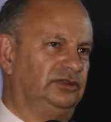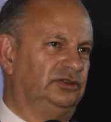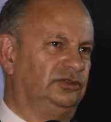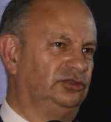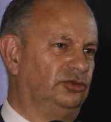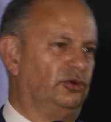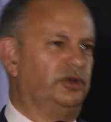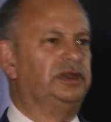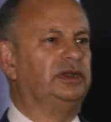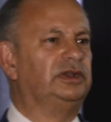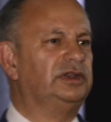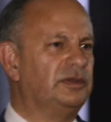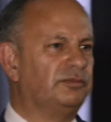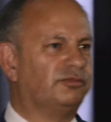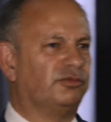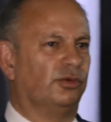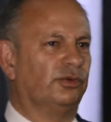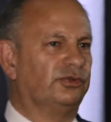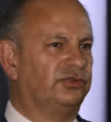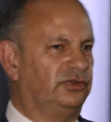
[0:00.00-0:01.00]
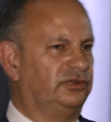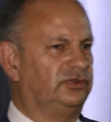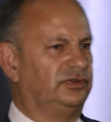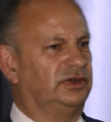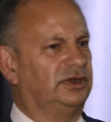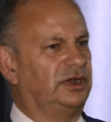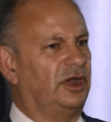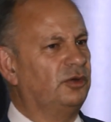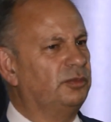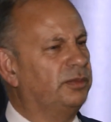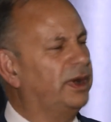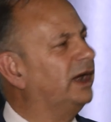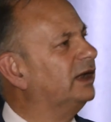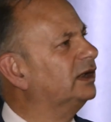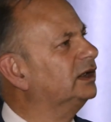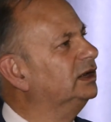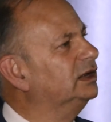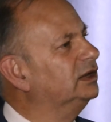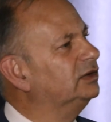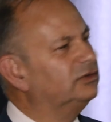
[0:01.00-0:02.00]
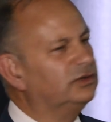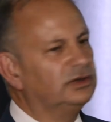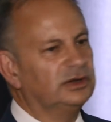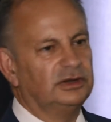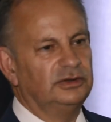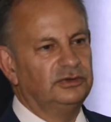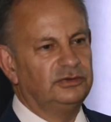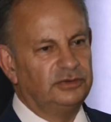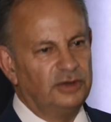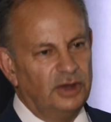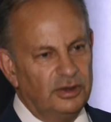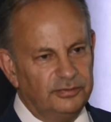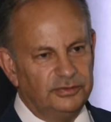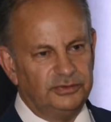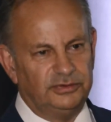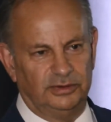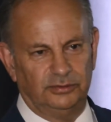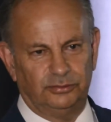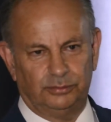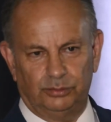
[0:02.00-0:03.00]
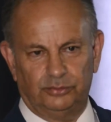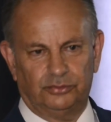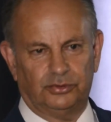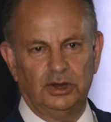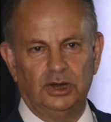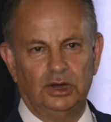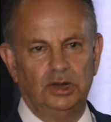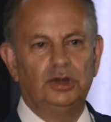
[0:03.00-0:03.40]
to join the Liberals and to go back to the Conservatives was,